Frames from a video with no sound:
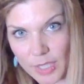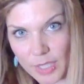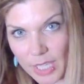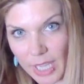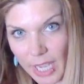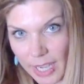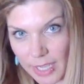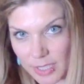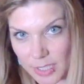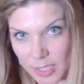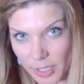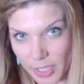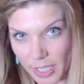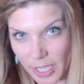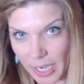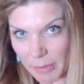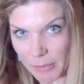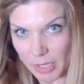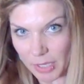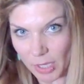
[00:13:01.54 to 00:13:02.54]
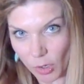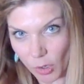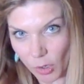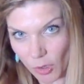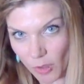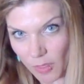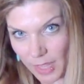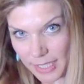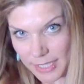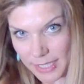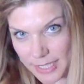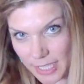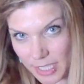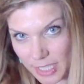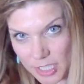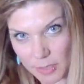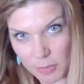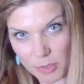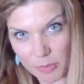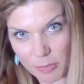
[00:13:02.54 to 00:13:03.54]
Okay, so again, I'm going to hold that
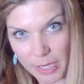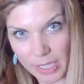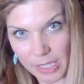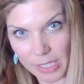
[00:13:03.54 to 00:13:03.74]
section with my